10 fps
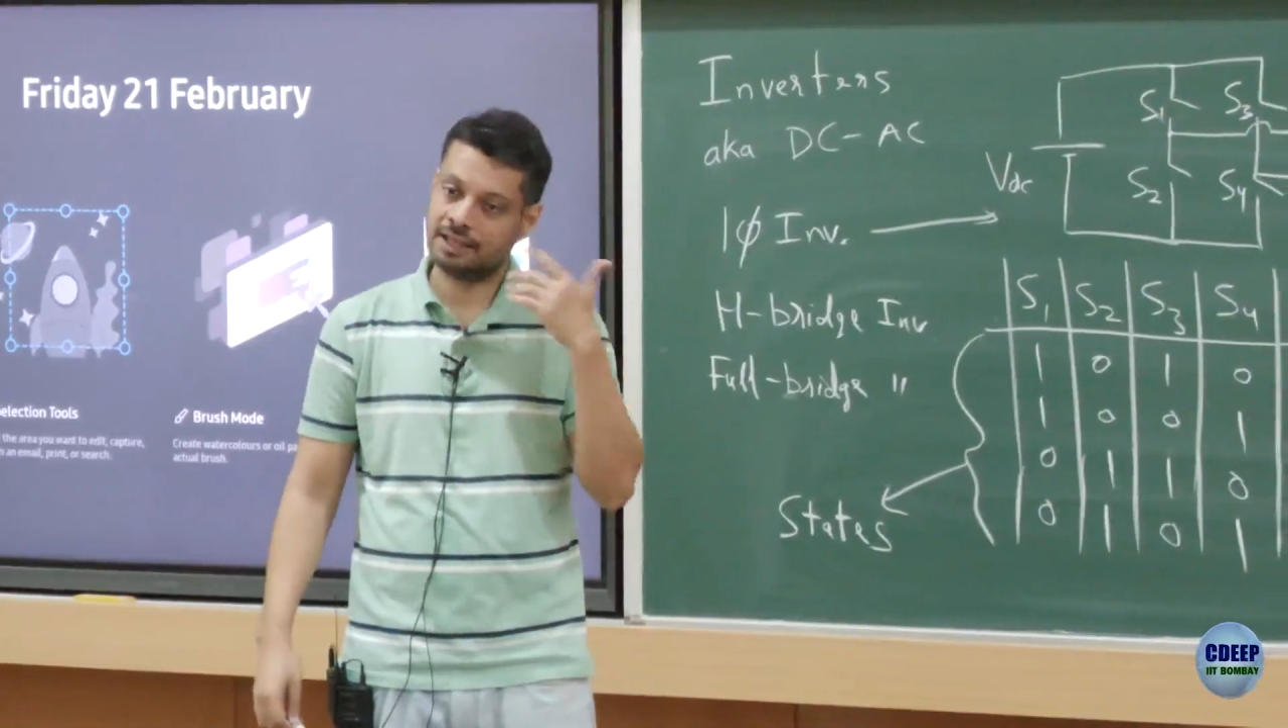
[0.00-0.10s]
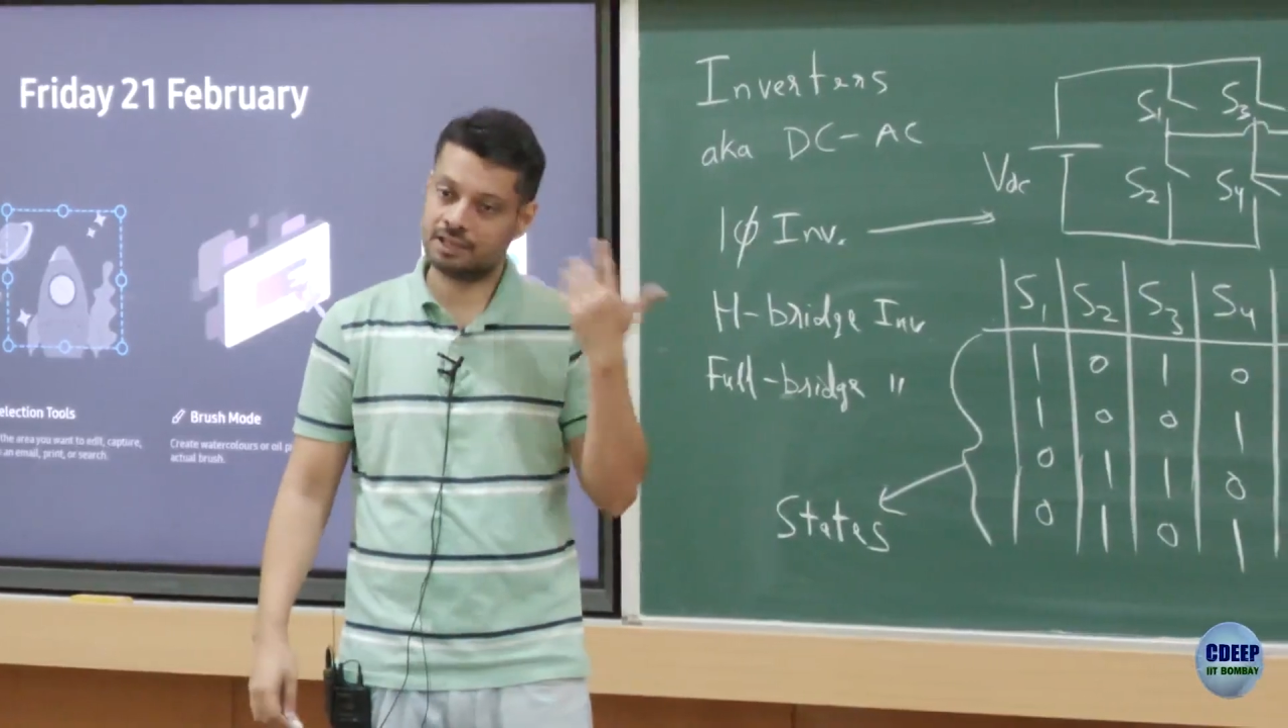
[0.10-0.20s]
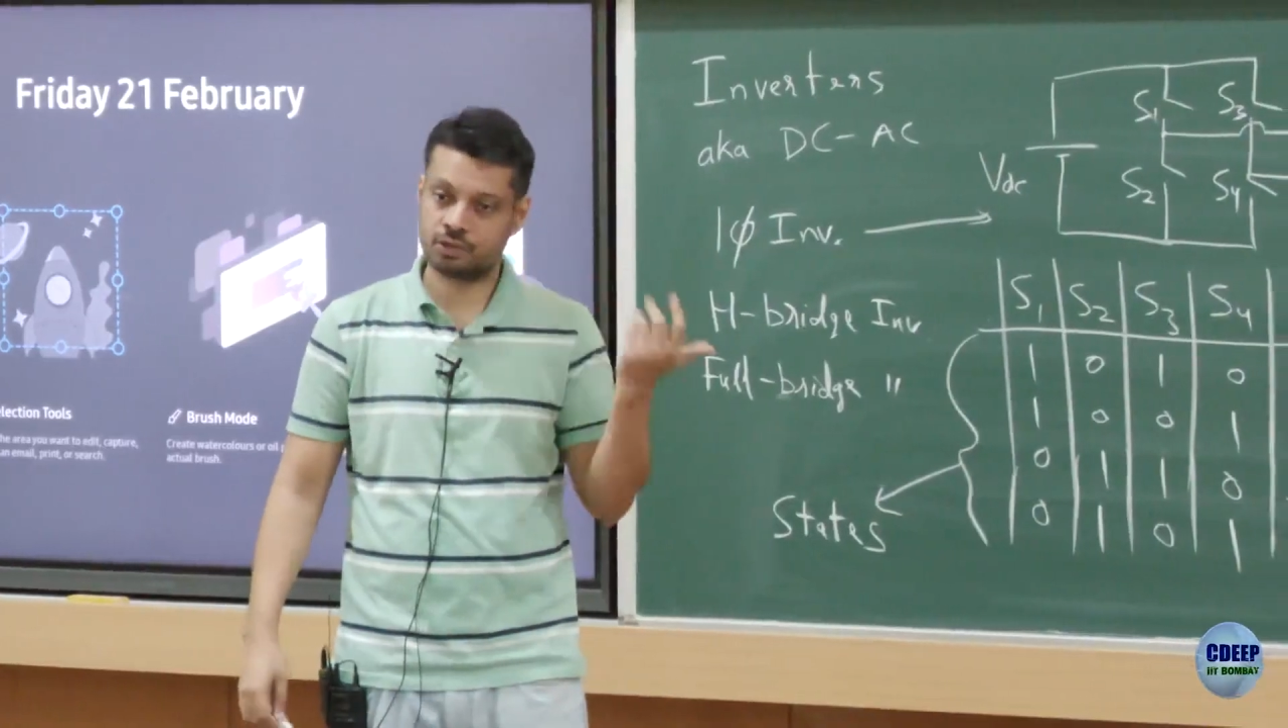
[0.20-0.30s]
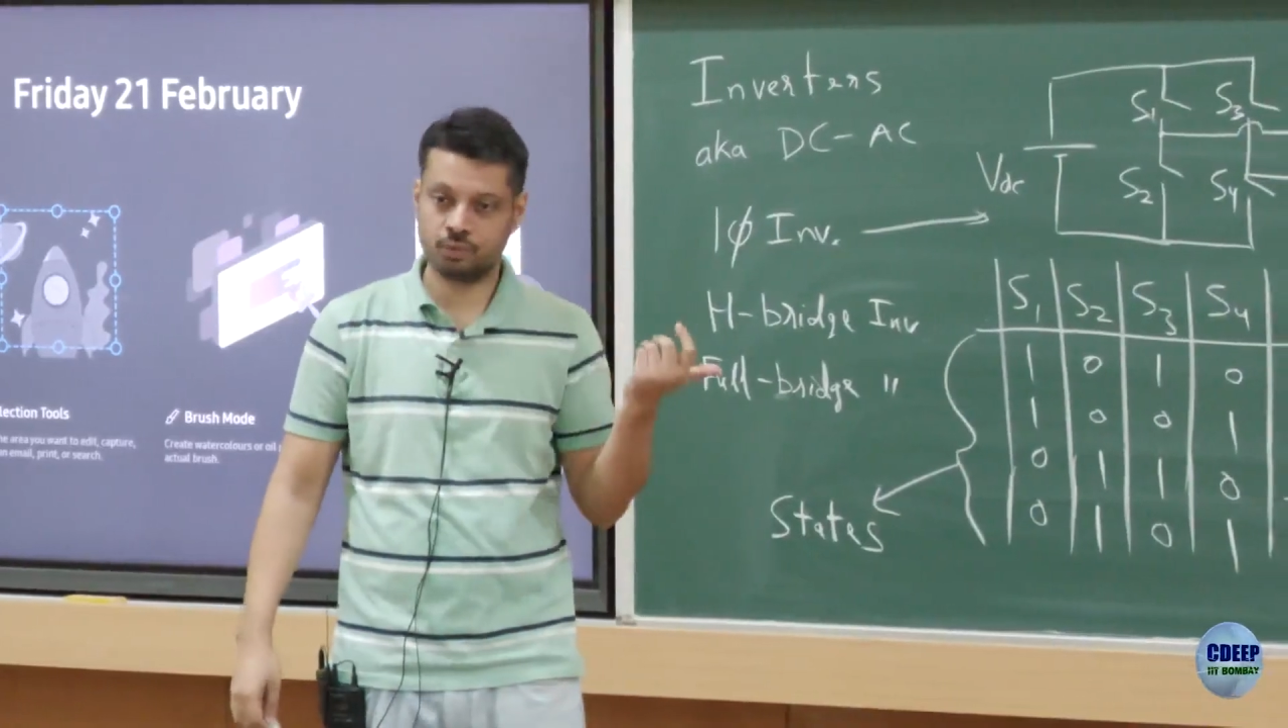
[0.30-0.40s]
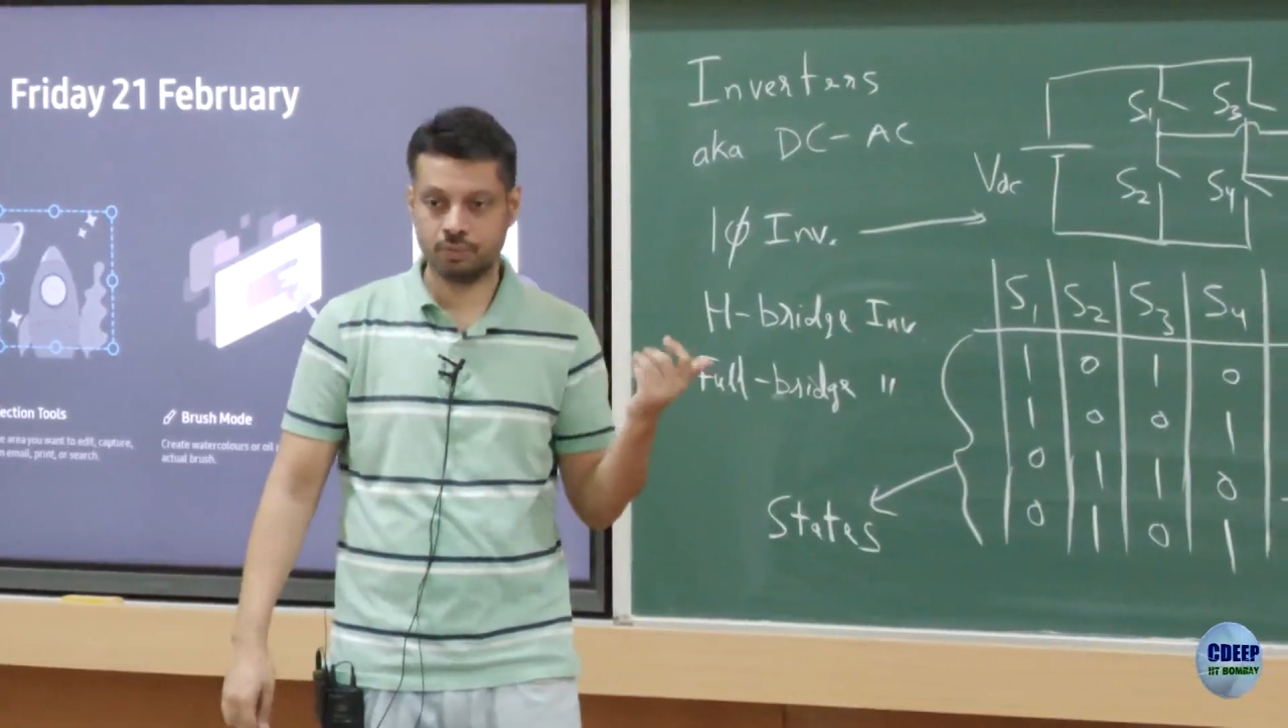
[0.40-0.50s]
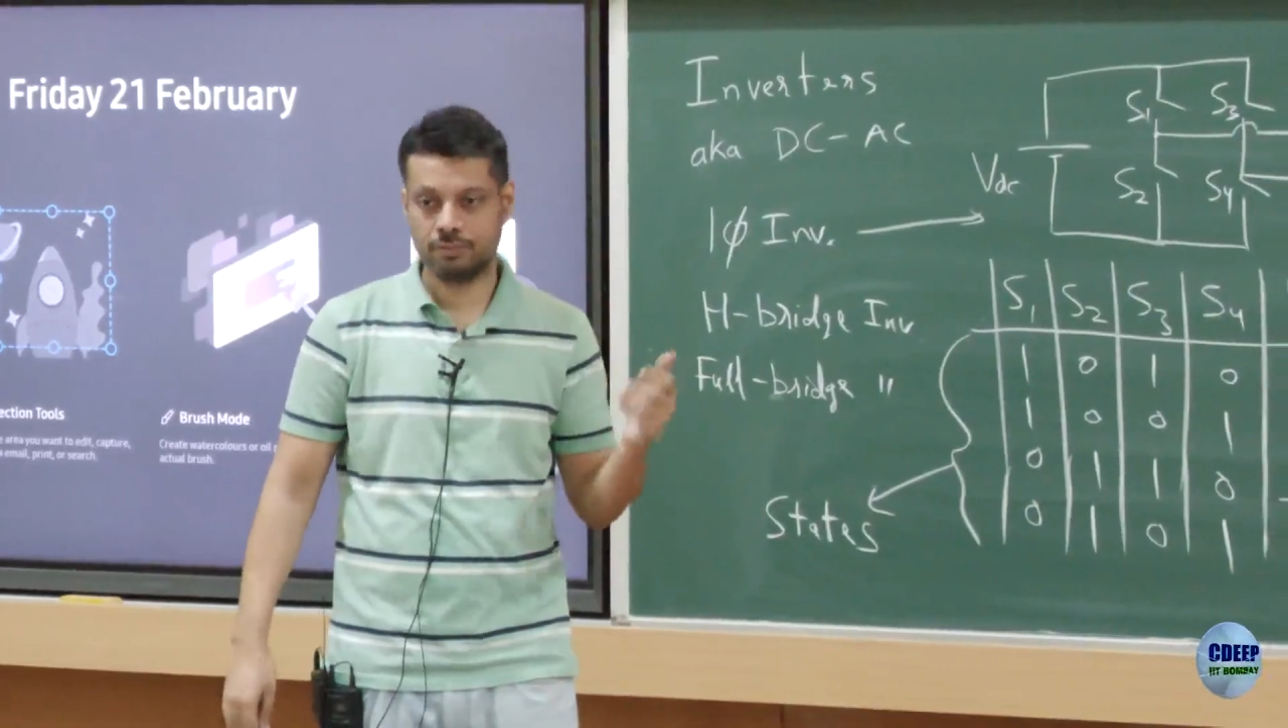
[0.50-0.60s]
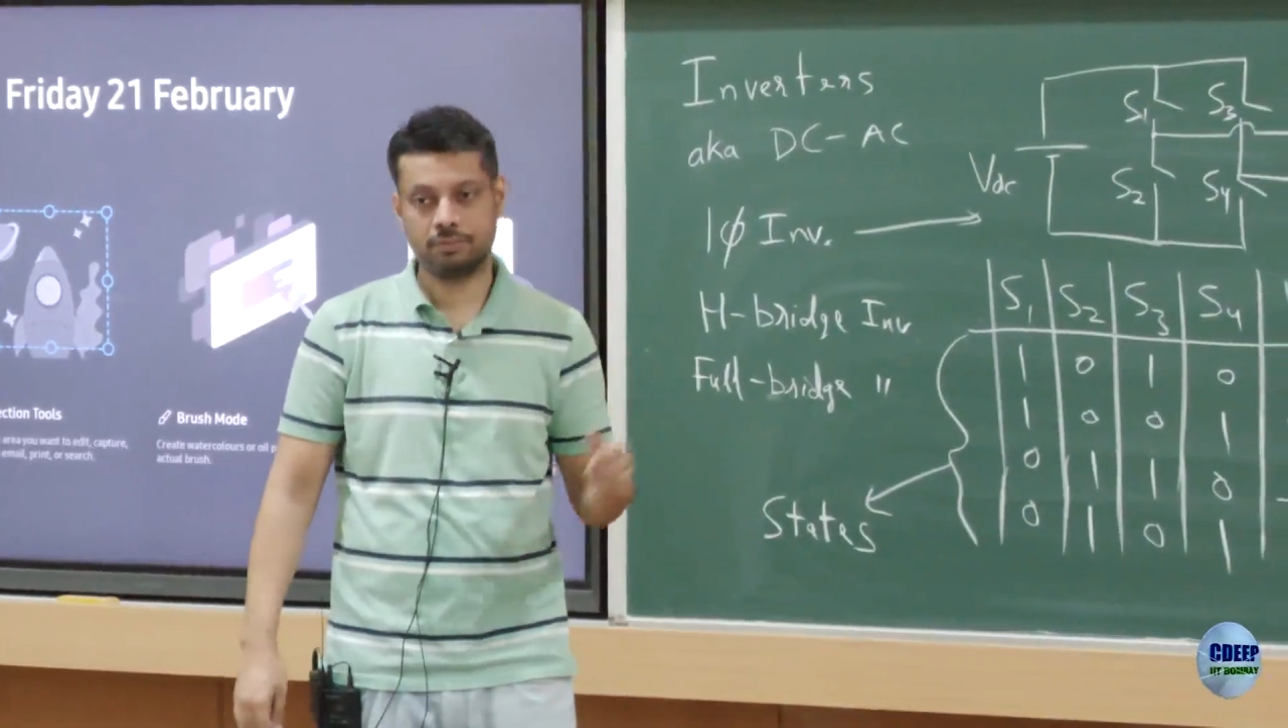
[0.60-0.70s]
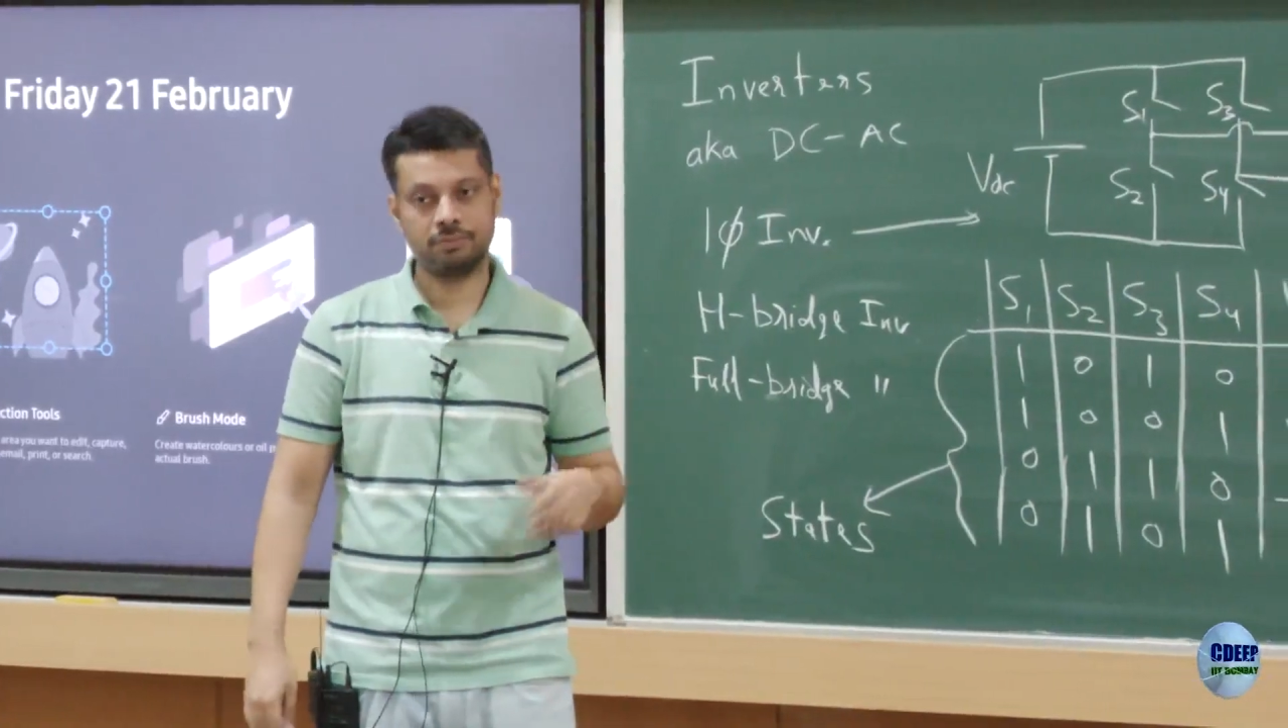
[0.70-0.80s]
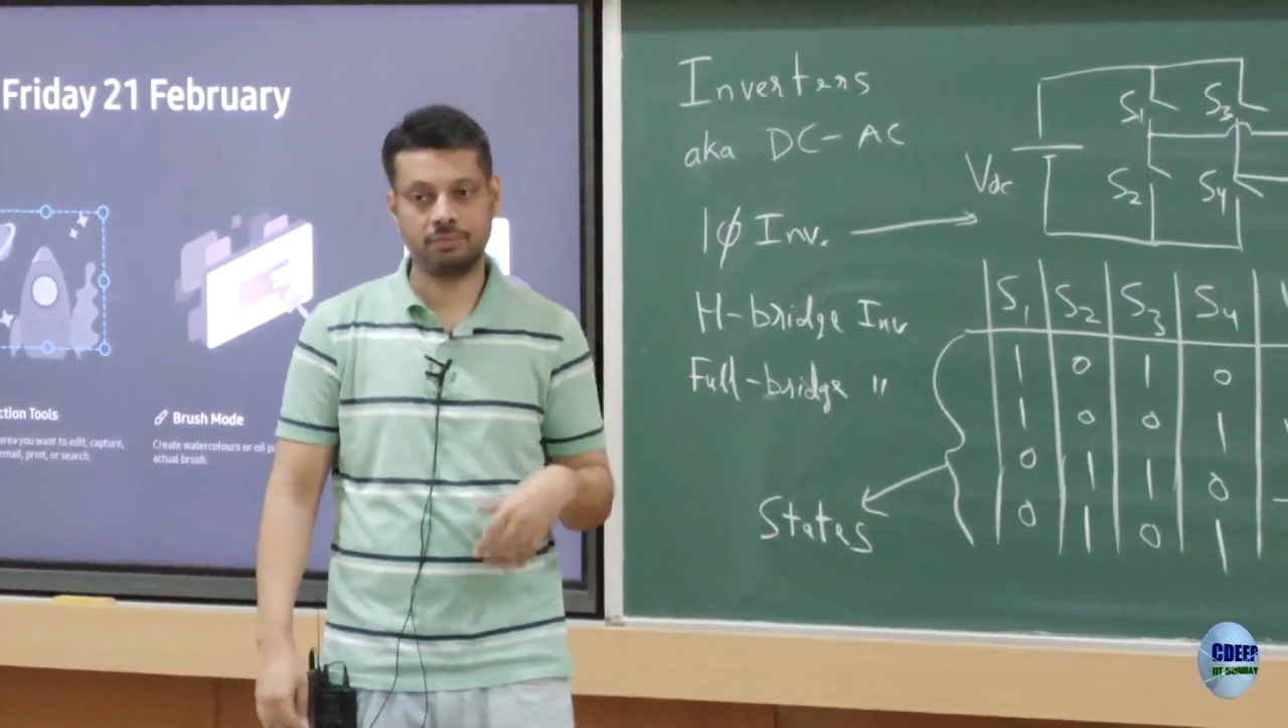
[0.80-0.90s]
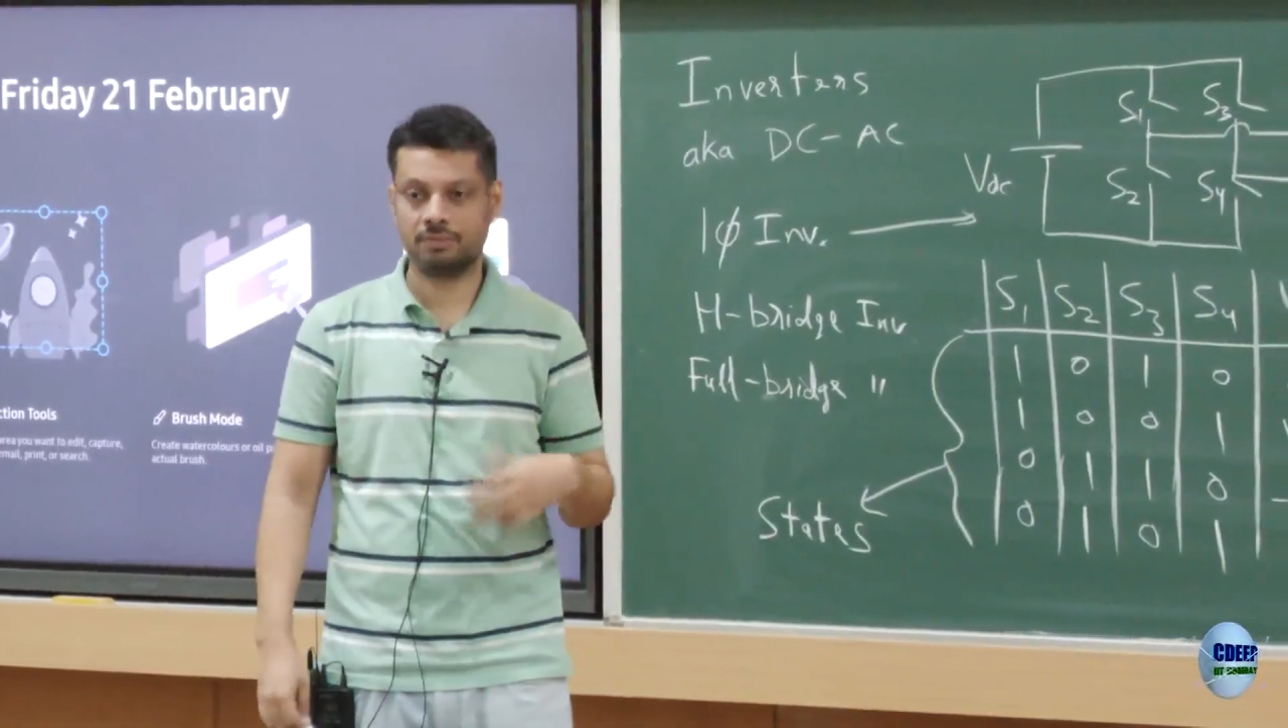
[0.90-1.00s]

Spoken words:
S2,